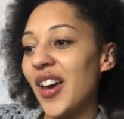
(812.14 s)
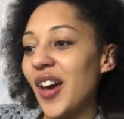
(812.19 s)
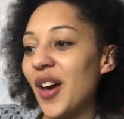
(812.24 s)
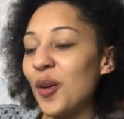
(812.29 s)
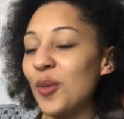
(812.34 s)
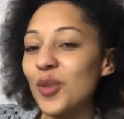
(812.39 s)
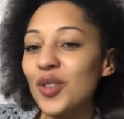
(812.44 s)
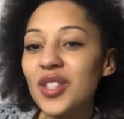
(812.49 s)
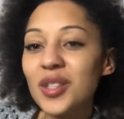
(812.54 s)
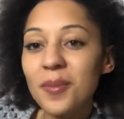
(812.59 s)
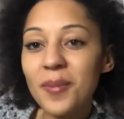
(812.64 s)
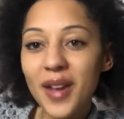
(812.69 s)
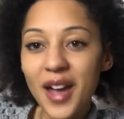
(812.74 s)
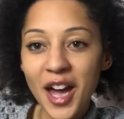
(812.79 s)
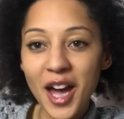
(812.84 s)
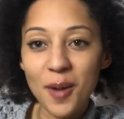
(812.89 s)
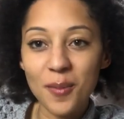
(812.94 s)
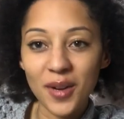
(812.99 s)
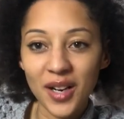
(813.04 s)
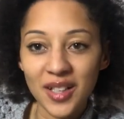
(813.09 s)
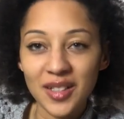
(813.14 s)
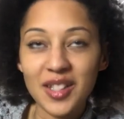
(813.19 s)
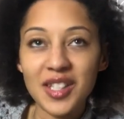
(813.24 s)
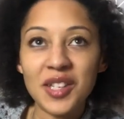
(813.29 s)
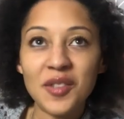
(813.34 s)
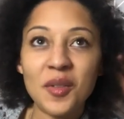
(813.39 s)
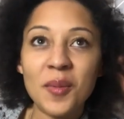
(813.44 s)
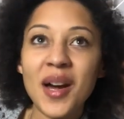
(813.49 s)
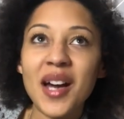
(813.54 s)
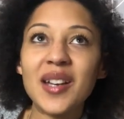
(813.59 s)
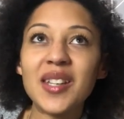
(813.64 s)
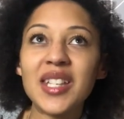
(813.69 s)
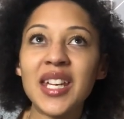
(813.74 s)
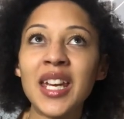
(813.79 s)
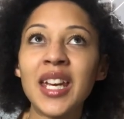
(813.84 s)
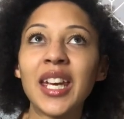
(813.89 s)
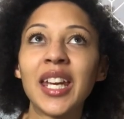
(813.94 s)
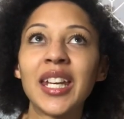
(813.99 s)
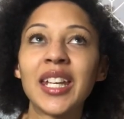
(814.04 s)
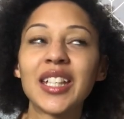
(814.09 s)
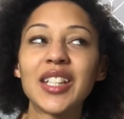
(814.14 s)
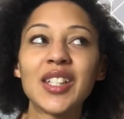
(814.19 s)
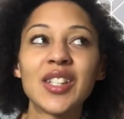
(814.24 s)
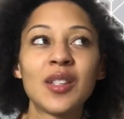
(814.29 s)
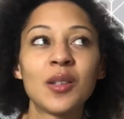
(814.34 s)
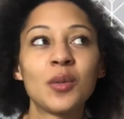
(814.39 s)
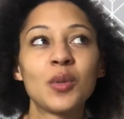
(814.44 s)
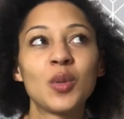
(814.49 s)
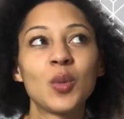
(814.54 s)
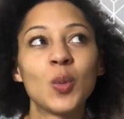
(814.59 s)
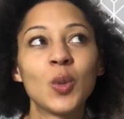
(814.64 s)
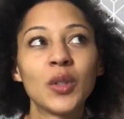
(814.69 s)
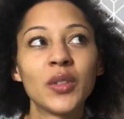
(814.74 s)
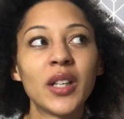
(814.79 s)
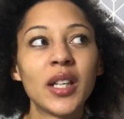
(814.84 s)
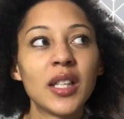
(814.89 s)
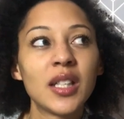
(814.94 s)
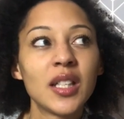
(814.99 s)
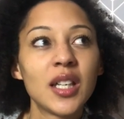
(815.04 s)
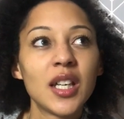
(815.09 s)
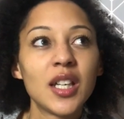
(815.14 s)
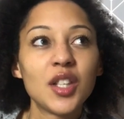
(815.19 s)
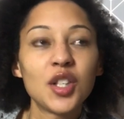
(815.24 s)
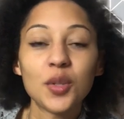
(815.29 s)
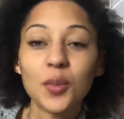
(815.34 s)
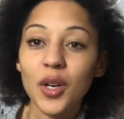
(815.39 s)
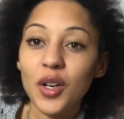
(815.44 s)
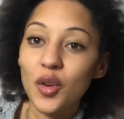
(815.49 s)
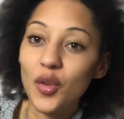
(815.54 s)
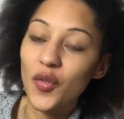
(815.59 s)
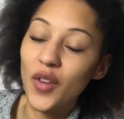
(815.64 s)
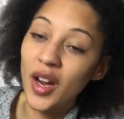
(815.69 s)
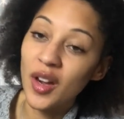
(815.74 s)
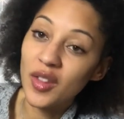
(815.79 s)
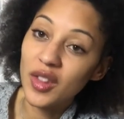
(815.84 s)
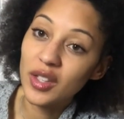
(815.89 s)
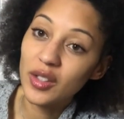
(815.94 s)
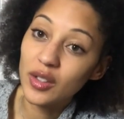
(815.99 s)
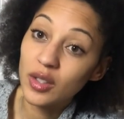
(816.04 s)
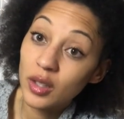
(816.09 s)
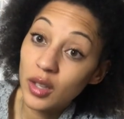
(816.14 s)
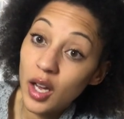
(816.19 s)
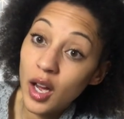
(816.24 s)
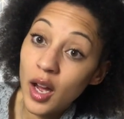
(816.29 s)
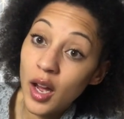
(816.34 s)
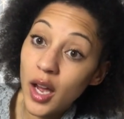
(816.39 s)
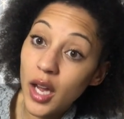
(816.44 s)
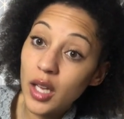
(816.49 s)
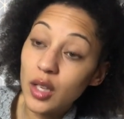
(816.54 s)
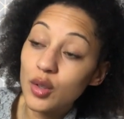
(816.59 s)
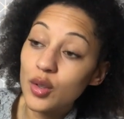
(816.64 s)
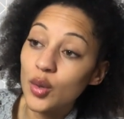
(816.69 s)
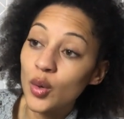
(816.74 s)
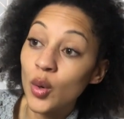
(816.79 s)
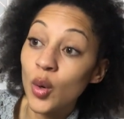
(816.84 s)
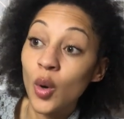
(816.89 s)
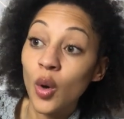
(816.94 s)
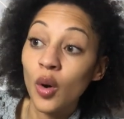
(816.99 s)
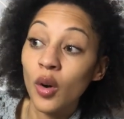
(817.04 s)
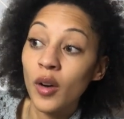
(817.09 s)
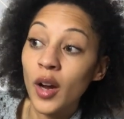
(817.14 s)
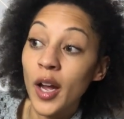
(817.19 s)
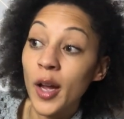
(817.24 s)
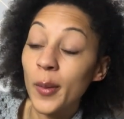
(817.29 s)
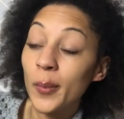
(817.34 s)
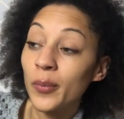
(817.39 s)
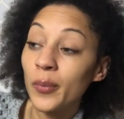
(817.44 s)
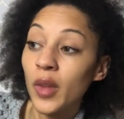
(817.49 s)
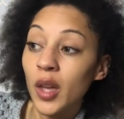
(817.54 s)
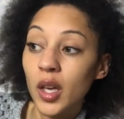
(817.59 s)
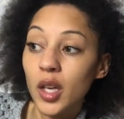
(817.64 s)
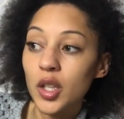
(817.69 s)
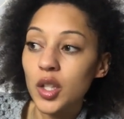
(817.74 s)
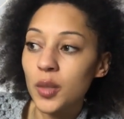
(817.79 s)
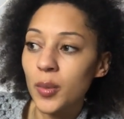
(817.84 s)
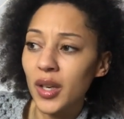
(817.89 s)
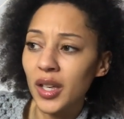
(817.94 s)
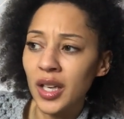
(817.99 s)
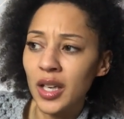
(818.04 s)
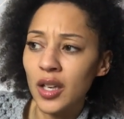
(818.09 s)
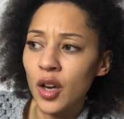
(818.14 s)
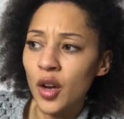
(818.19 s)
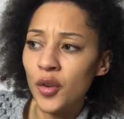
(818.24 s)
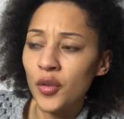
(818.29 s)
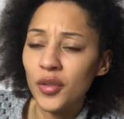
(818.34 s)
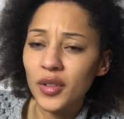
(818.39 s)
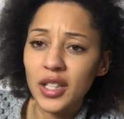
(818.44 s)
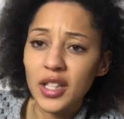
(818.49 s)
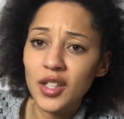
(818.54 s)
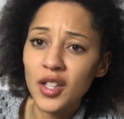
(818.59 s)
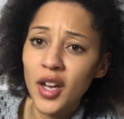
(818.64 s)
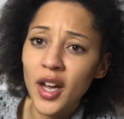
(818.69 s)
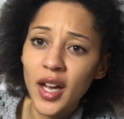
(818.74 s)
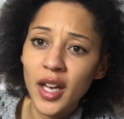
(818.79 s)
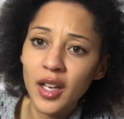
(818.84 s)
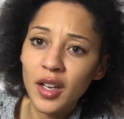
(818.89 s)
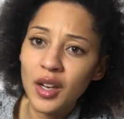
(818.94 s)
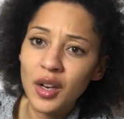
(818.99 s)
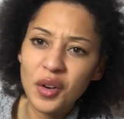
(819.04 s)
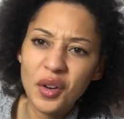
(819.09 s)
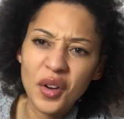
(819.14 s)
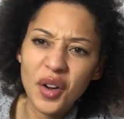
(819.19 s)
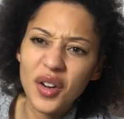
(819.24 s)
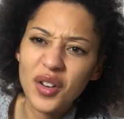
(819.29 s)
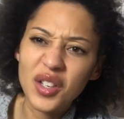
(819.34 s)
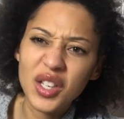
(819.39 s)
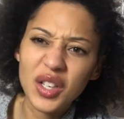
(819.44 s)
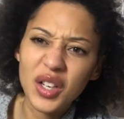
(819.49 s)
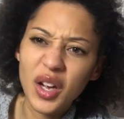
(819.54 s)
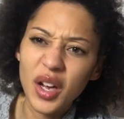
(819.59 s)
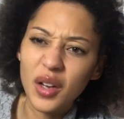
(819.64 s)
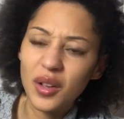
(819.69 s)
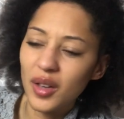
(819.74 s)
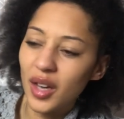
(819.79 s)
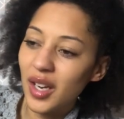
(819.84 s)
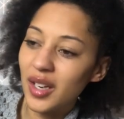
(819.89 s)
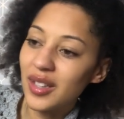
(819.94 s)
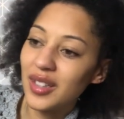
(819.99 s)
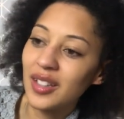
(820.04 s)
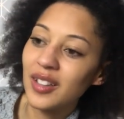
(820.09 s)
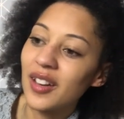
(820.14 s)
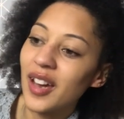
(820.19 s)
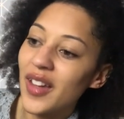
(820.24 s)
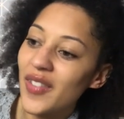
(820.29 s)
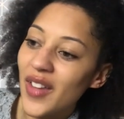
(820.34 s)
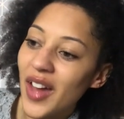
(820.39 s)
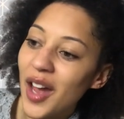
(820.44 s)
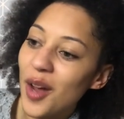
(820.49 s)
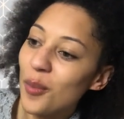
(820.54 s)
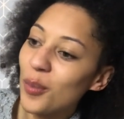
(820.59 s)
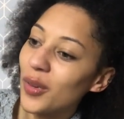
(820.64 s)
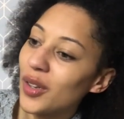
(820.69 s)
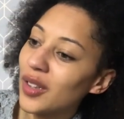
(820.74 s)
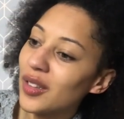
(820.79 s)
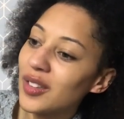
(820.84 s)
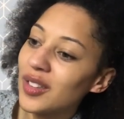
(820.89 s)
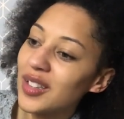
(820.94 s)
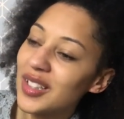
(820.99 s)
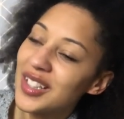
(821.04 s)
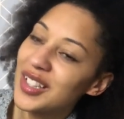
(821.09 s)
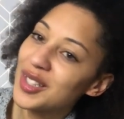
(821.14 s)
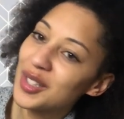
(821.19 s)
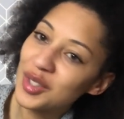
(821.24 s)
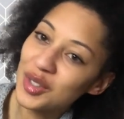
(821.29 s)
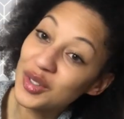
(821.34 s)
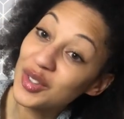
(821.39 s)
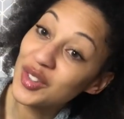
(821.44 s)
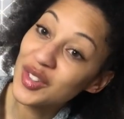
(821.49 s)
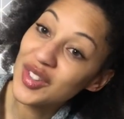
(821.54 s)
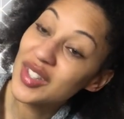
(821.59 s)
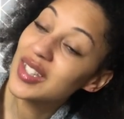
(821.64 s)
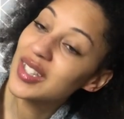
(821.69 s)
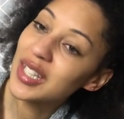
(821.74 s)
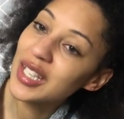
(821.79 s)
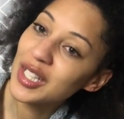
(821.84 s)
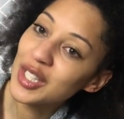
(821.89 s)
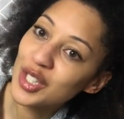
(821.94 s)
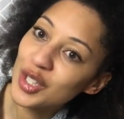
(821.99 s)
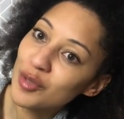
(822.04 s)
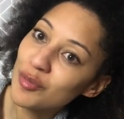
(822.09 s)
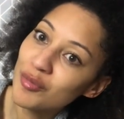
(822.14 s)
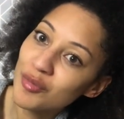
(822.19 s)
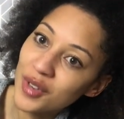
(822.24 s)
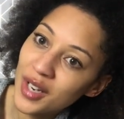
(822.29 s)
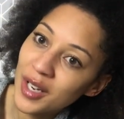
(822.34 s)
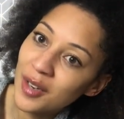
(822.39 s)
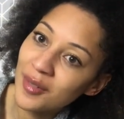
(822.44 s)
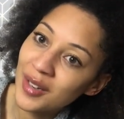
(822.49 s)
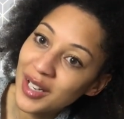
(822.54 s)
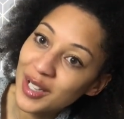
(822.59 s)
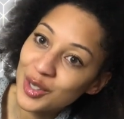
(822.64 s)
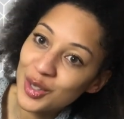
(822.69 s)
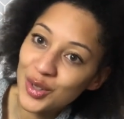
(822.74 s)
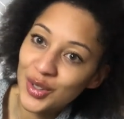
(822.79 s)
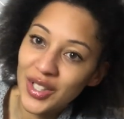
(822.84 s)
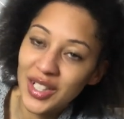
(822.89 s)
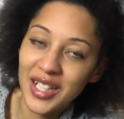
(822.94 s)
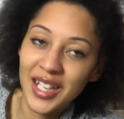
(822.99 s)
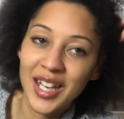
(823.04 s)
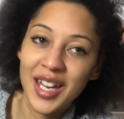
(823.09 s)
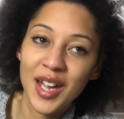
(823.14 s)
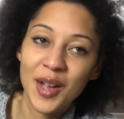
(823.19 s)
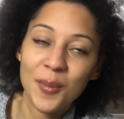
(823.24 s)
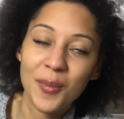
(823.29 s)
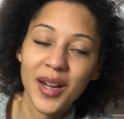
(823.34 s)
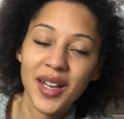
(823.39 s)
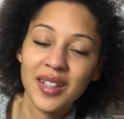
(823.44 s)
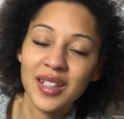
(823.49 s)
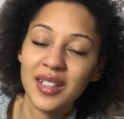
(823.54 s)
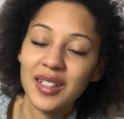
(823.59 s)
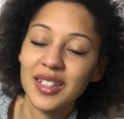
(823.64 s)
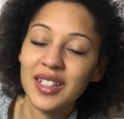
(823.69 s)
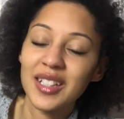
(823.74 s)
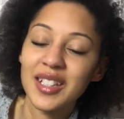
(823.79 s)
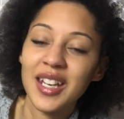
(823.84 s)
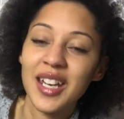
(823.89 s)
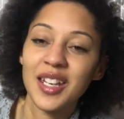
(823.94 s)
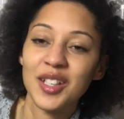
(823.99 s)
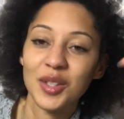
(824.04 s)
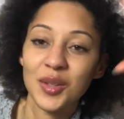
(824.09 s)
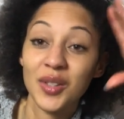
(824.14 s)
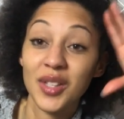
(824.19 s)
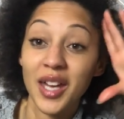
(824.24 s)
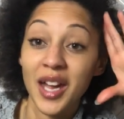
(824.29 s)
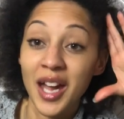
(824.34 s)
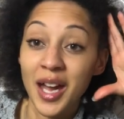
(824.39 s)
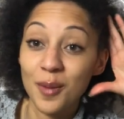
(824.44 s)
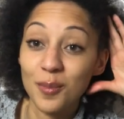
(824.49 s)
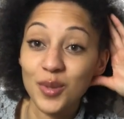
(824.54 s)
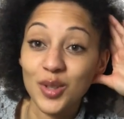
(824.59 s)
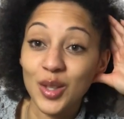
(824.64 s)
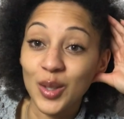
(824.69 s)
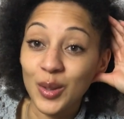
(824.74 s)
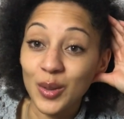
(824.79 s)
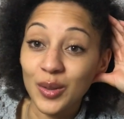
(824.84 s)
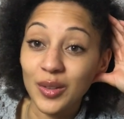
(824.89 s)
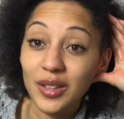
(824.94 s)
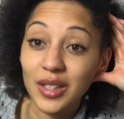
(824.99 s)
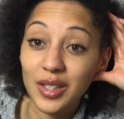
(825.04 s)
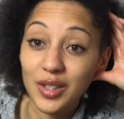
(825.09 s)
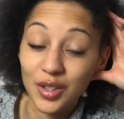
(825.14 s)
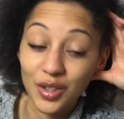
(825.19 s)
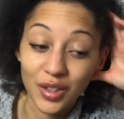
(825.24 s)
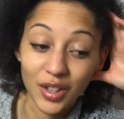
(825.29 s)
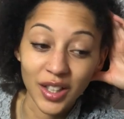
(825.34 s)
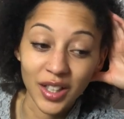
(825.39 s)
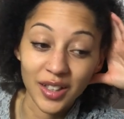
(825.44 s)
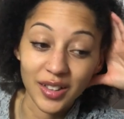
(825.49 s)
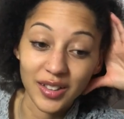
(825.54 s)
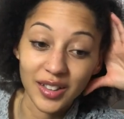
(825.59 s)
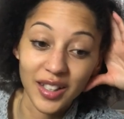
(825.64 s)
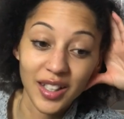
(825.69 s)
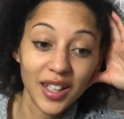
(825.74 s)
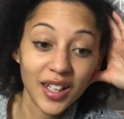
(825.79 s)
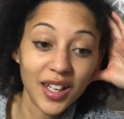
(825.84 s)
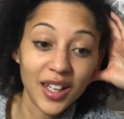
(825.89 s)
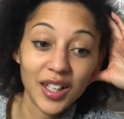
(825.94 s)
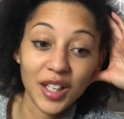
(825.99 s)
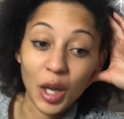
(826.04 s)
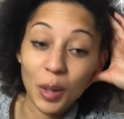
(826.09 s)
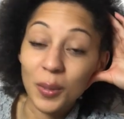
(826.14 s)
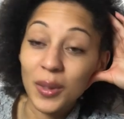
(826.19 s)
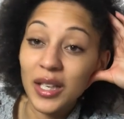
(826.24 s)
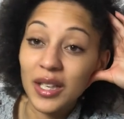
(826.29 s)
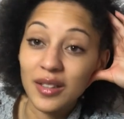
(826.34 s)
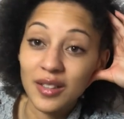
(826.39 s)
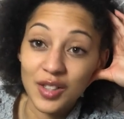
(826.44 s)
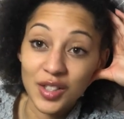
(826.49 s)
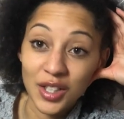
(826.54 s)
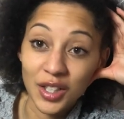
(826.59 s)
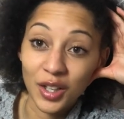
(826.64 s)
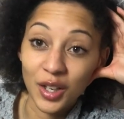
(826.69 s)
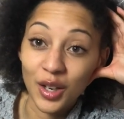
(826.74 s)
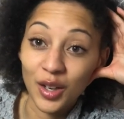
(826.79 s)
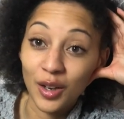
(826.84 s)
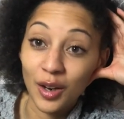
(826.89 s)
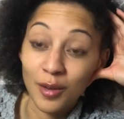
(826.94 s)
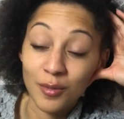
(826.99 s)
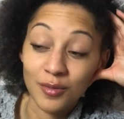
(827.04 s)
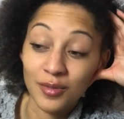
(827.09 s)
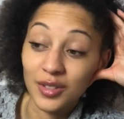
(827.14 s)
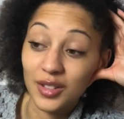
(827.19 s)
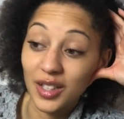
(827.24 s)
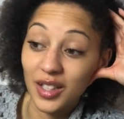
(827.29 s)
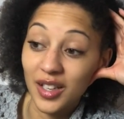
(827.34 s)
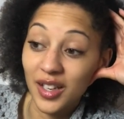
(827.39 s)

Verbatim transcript: was a bit apprehensive about taking her because I was worried she might not find anything she likes, or she might get overly tired, or you know, anything like that, but you could just see she really enjoyed it, and by the end of the day she was absolutely tuckered, completely jiggered, and